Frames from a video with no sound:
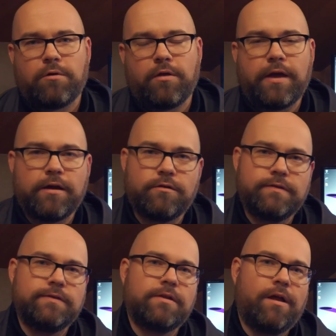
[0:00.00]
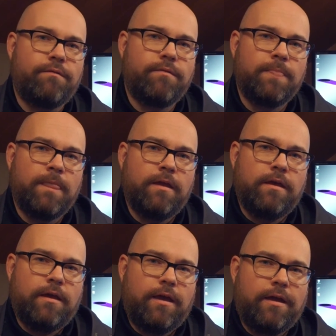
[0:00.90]
all that good stuff.
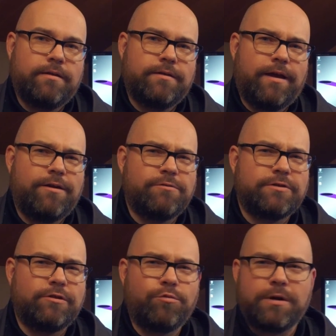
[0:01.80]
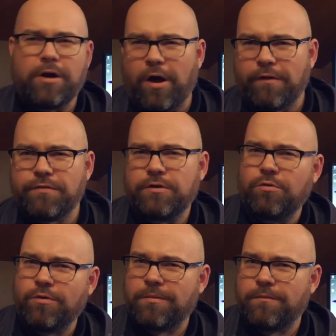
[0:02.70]
And I know it's a little bit off the
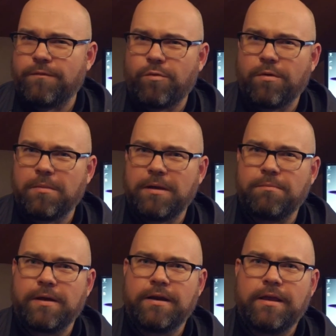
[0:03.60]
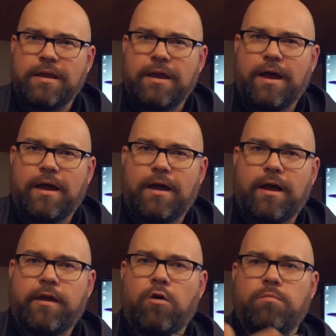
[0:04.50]
norm for me, but
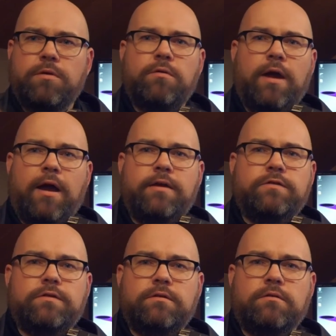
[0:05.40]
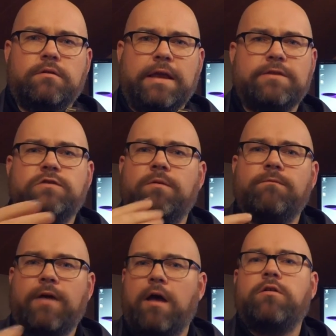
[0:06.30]
I hope you guys get
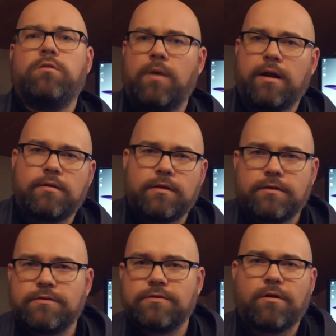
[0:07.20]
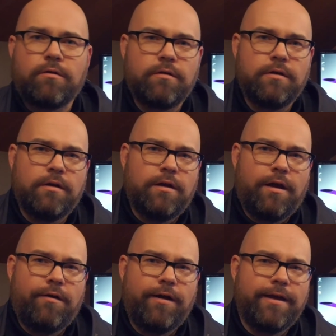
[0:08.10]
some value out of this. So,
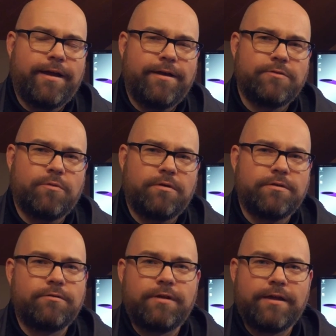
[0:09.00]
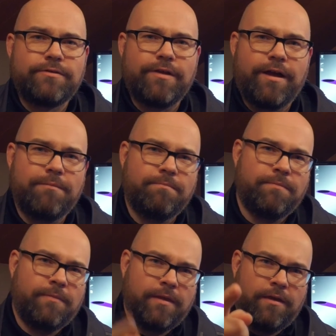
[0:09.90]
all right, guys. Well, until next time,
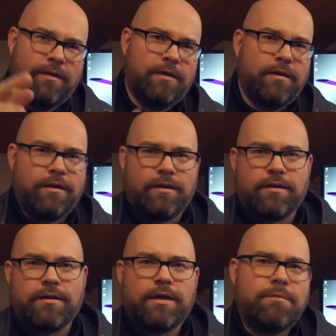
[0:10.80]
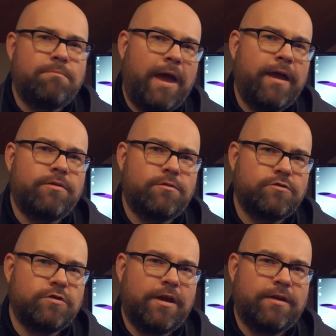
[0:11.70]
keep banging
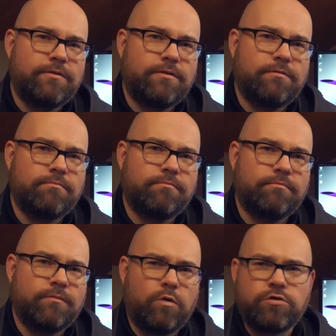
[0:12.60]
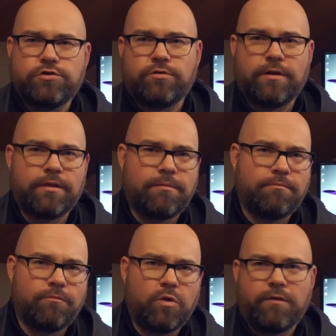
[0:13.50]
those chains or shooting them,
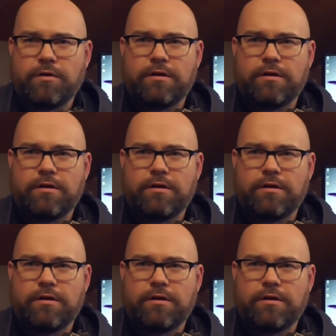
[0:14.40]
whatever you